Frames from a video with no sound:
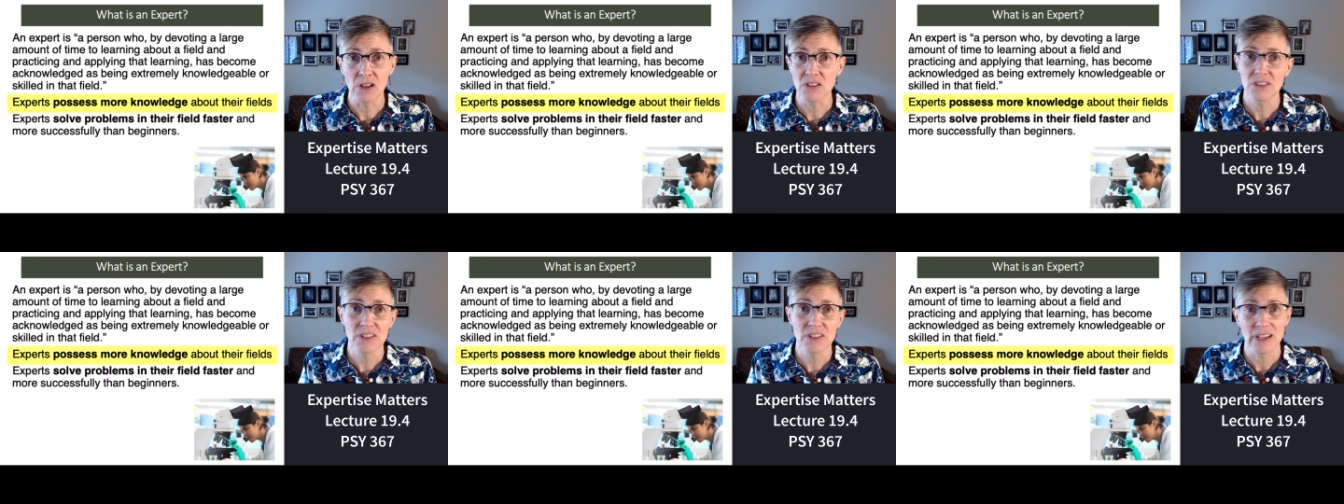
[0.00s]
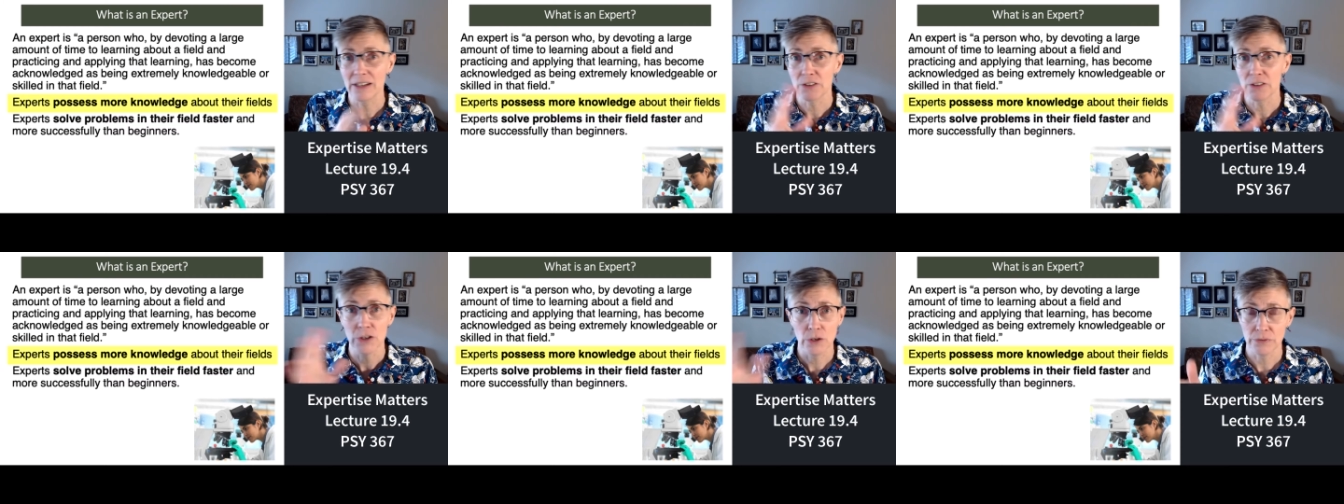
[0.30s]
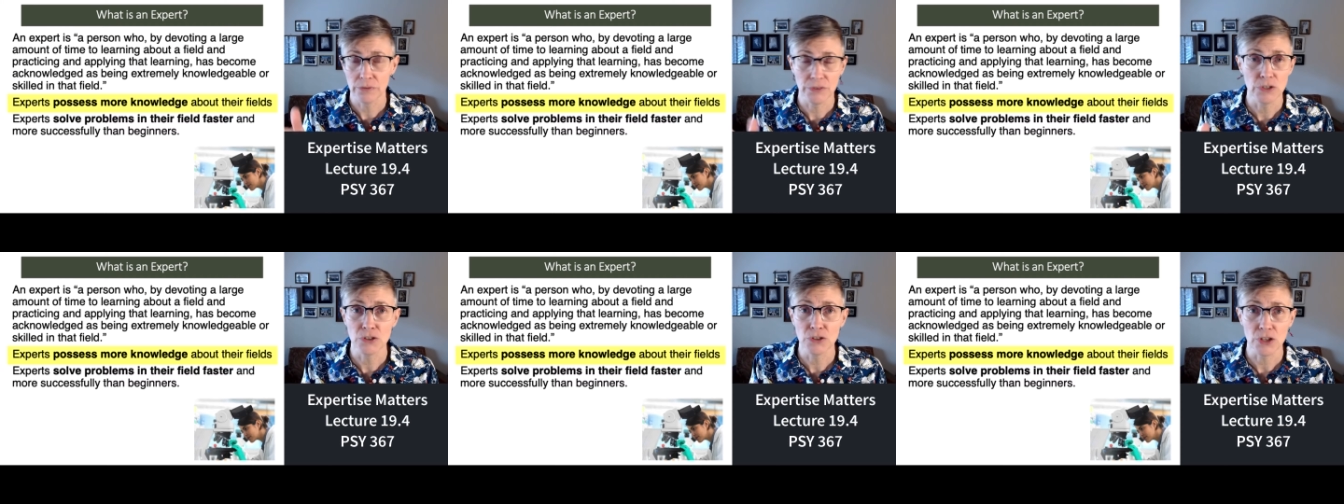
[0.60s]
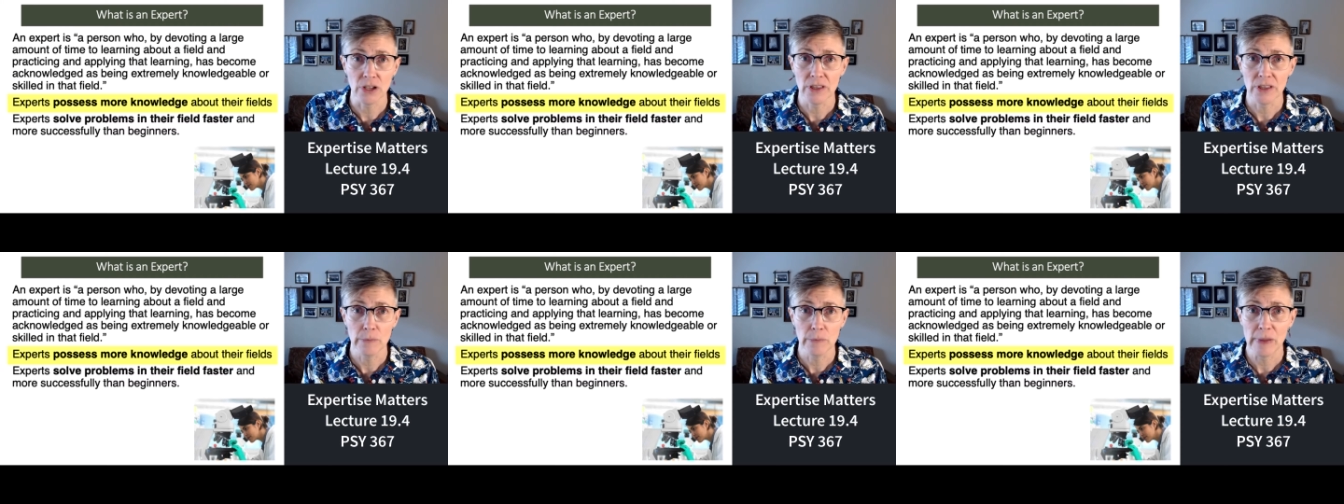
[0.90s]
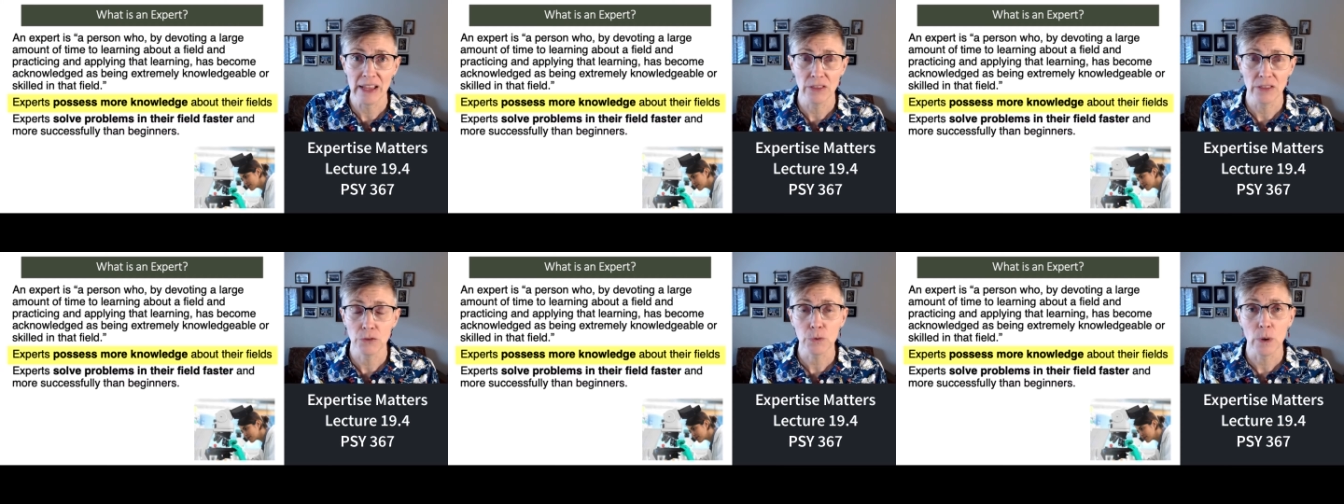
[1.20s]
I don't know if you saw the man
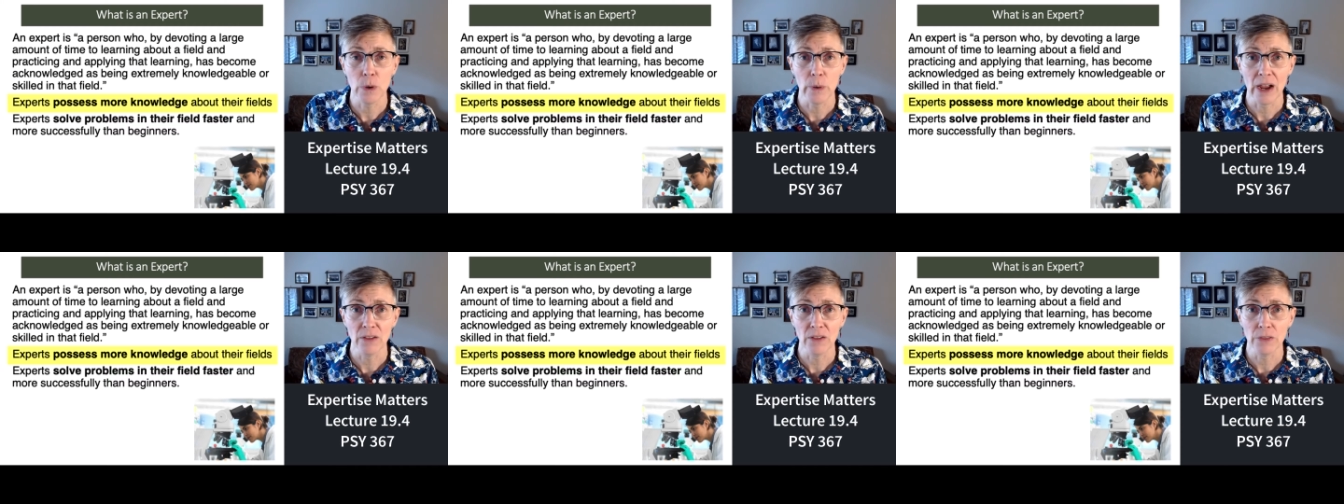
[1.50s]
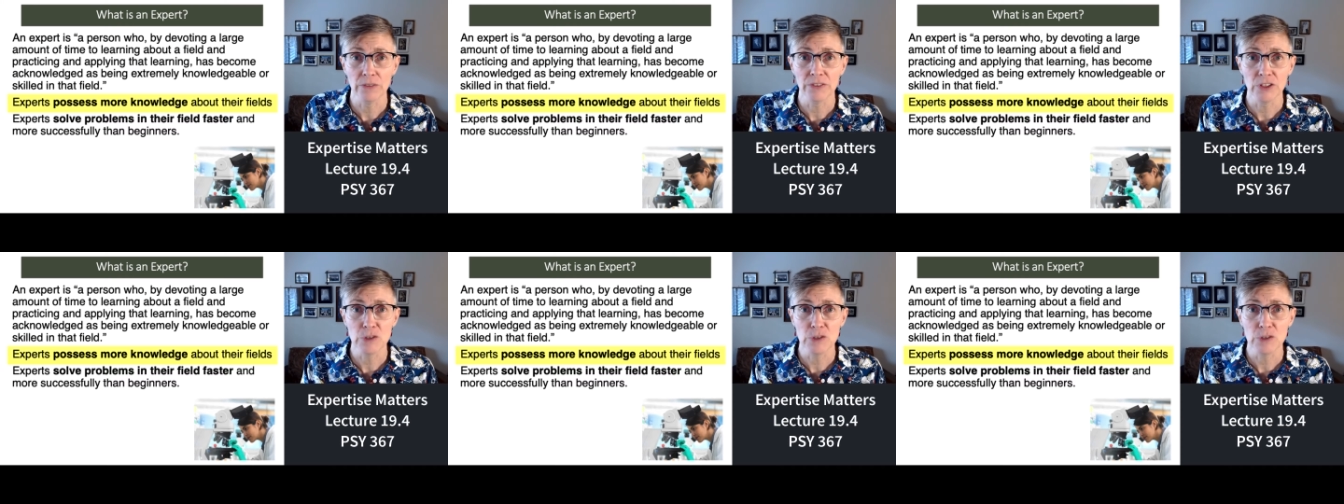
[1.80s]
throw out the first